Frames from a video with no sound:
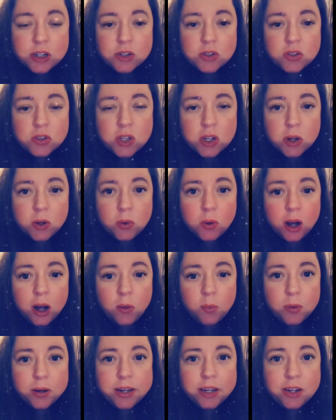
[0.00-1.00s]
So I
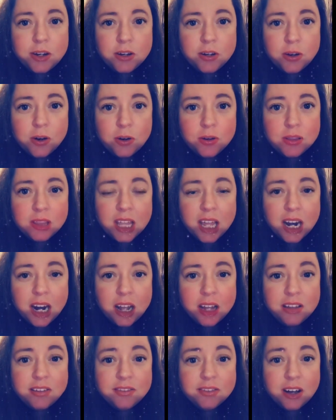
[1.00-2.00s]
want you to know that
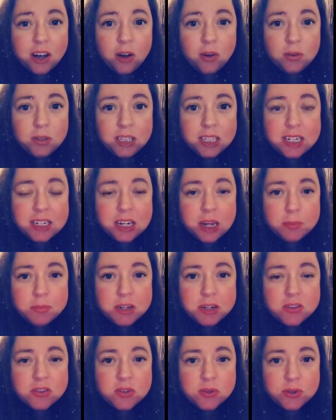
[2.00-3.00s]
I've only
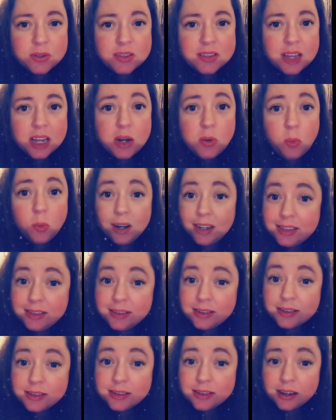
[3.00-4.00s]
attempted suicide
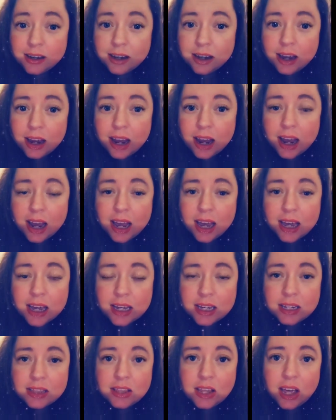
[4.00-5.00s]
once,
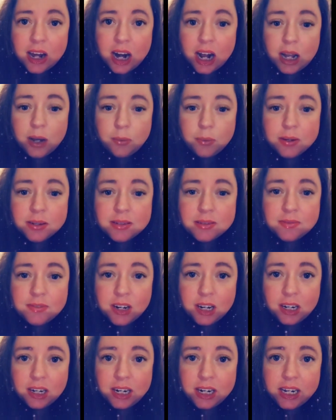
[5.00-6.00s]
and that I was
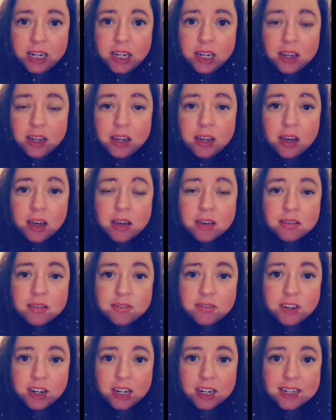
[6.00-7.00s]
very,
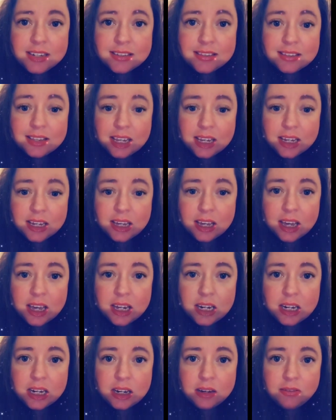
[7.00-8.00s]
very sick
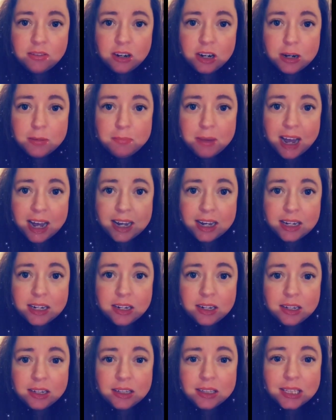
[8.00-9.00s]
and in a very
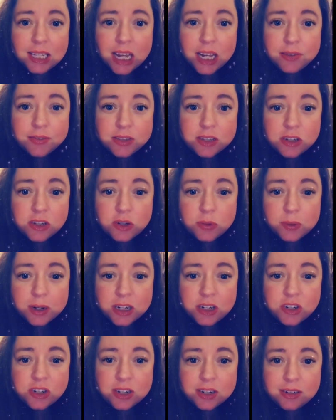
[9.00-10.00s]
bad life
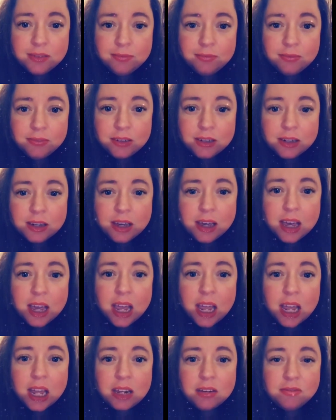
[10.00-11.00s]
situation
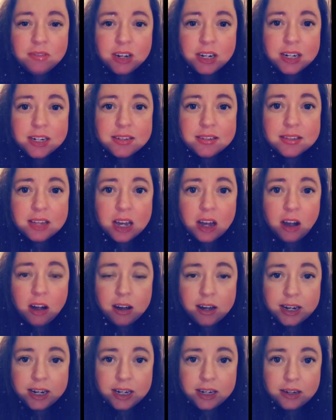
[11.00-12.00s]
and very
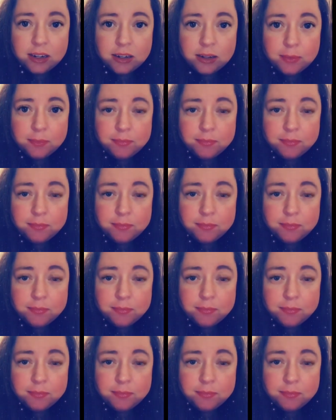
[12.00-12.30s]
psychotic.